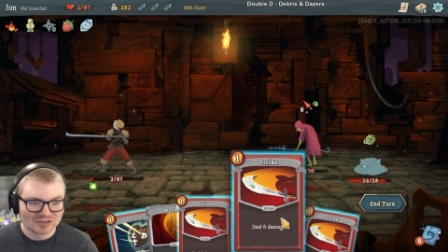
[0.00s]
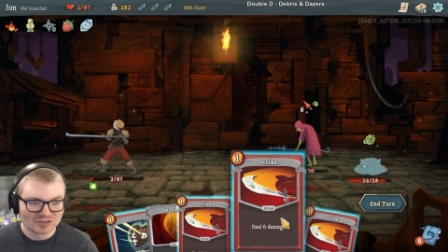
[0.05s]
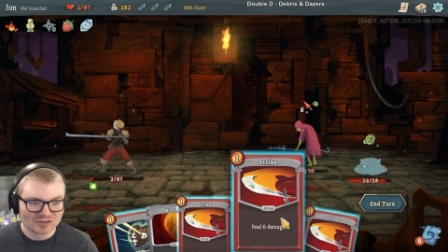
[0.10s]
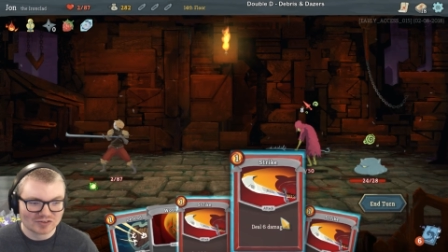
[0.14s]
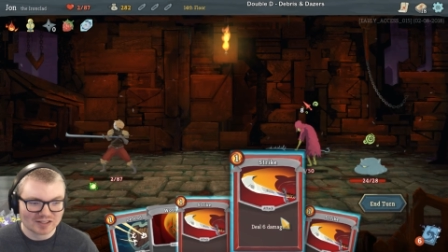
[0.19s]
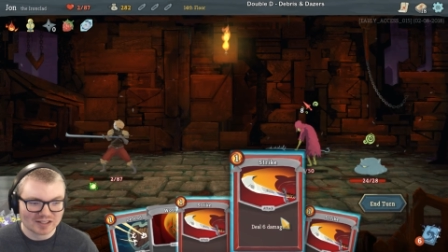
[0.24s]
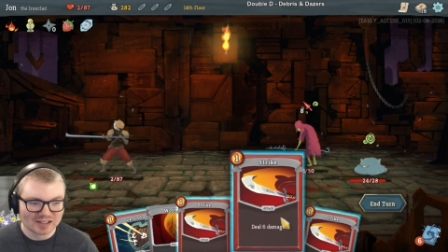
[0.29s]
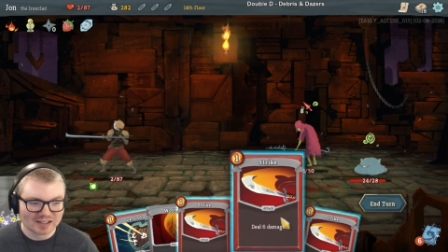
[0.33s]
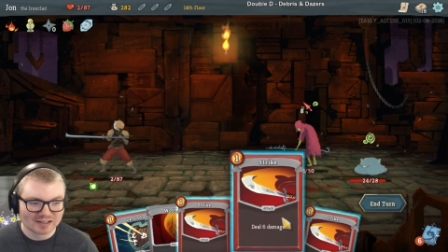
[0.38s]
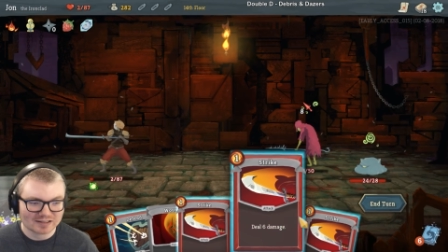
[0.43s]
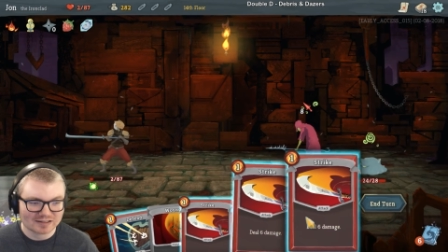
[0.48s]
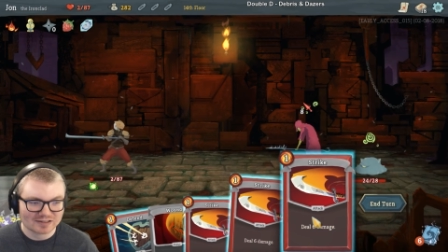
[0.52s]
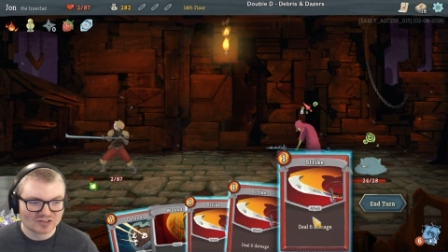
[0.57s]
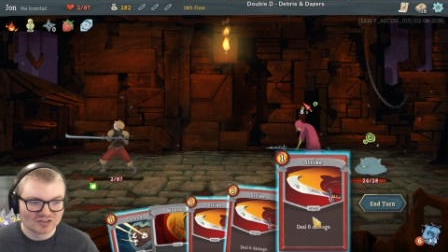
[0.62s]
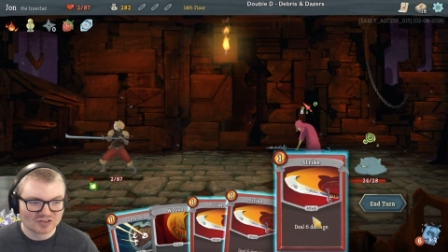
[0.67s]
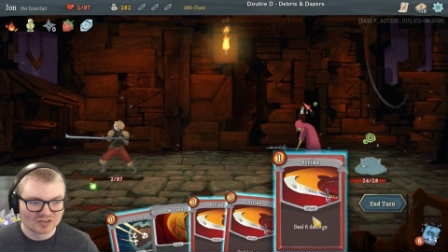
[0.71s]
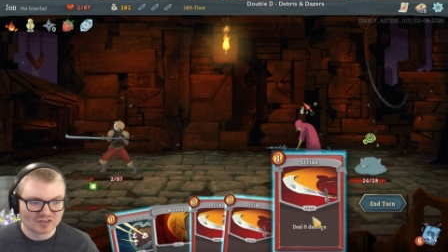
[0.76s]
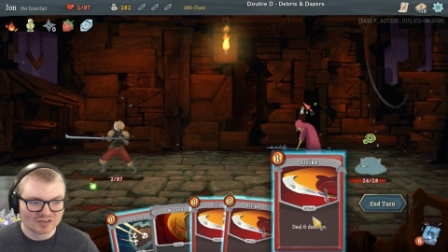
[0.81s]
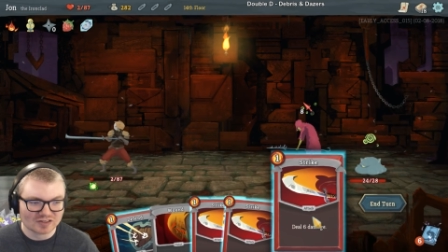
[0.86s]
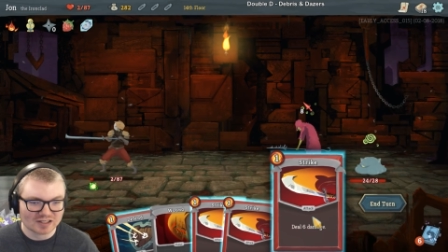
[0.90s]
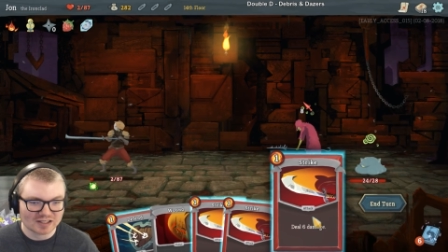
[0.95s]
Strike,
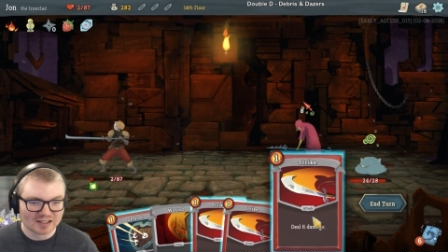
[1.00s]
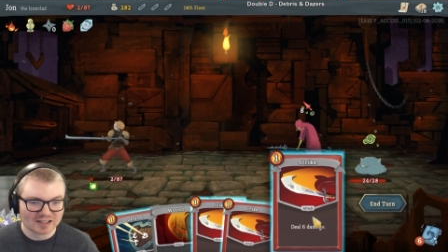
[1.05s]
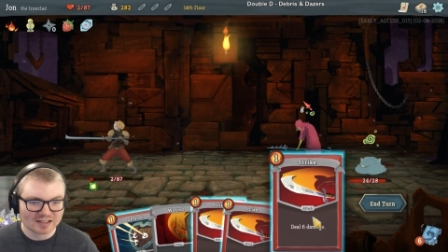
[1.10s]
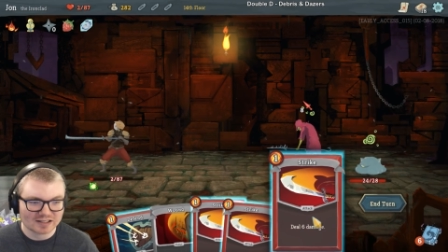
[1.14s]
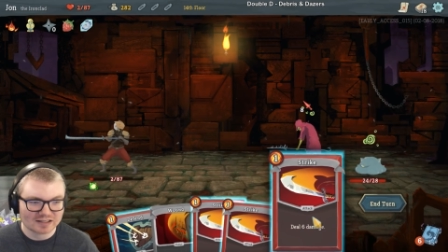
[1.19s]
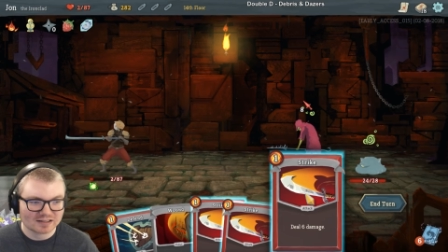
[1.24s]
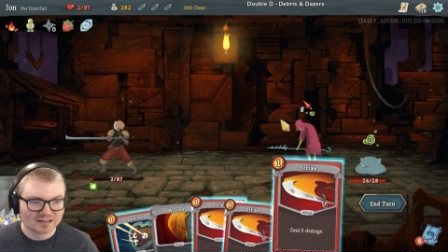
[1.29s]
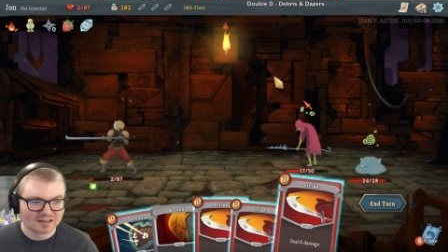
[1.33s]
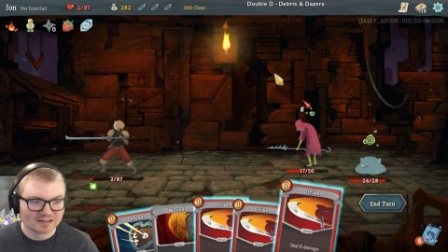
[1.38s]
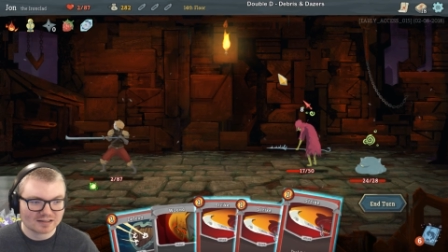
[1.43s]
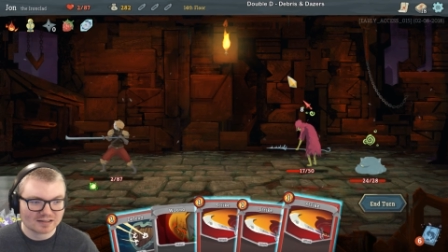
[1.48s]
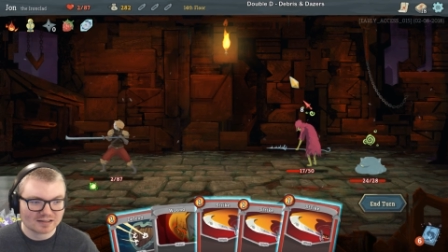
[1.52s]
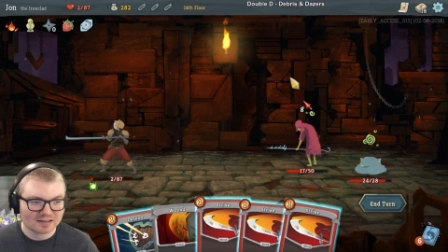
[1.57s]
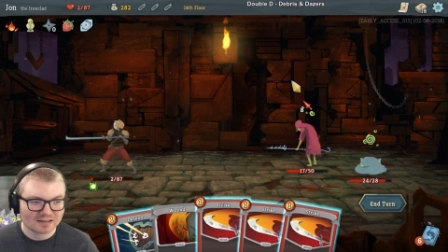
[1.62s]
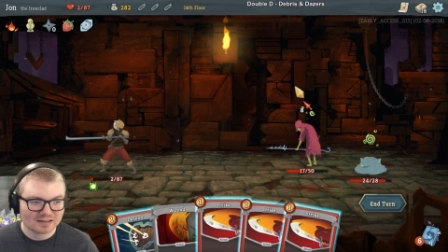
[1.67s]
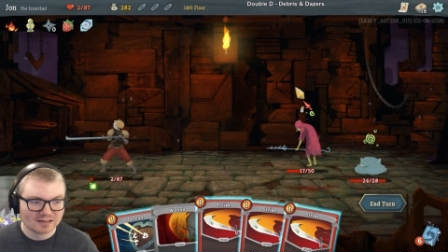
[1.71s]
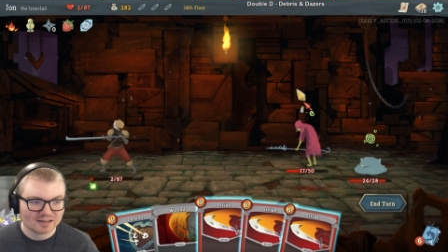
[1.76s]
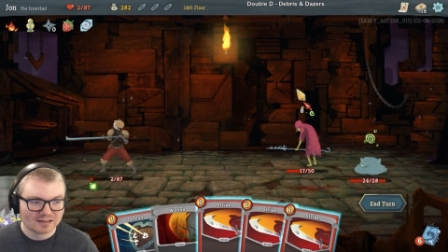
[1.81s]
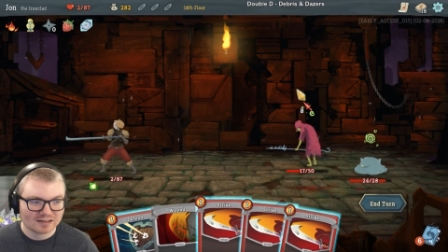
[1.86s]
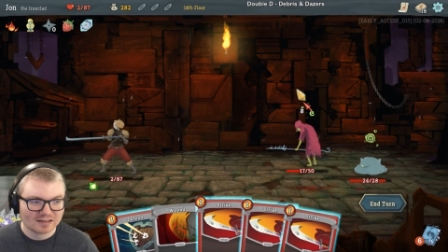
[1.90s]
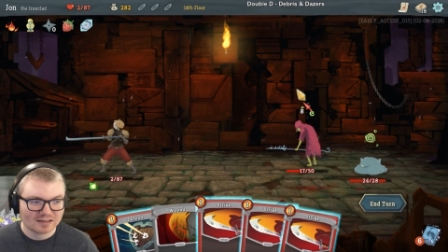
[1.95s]
strike.
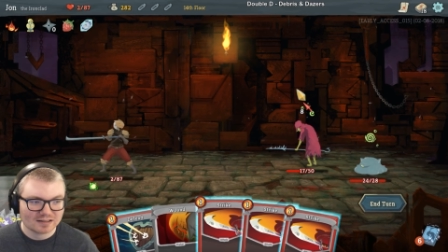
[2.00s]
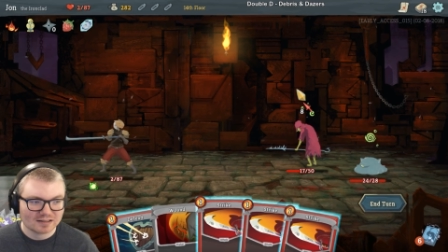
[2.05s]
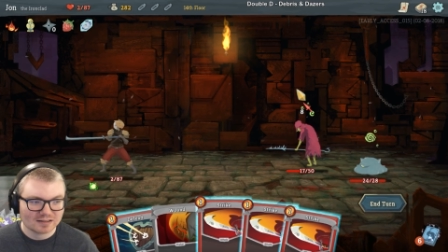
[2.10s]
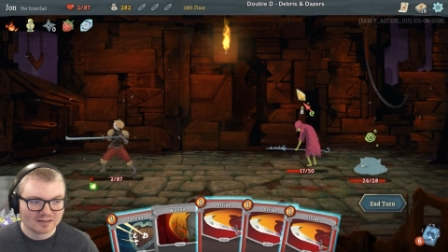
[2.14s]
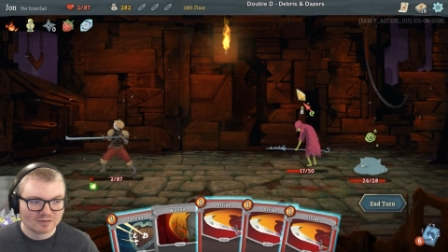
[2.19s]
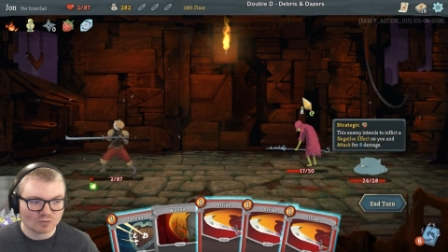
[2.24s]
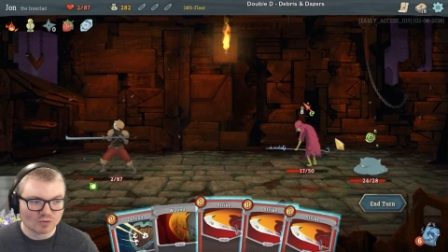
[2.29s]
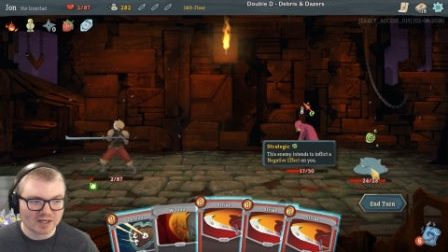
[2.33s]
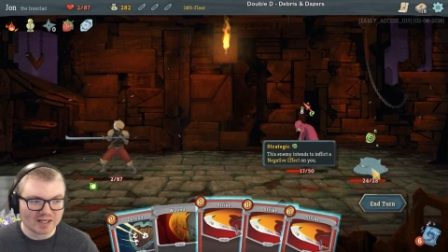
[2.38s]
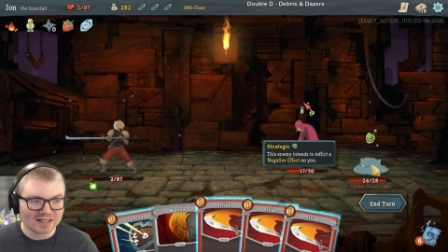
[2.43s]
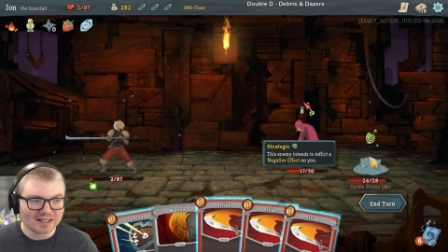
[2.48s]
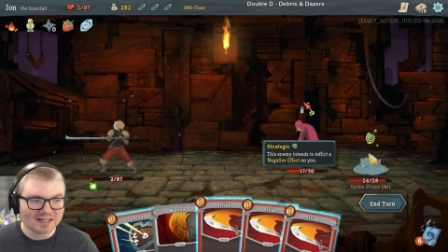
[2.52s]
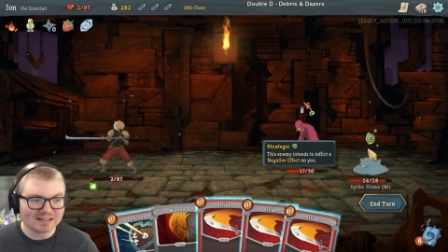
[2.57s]
Wait,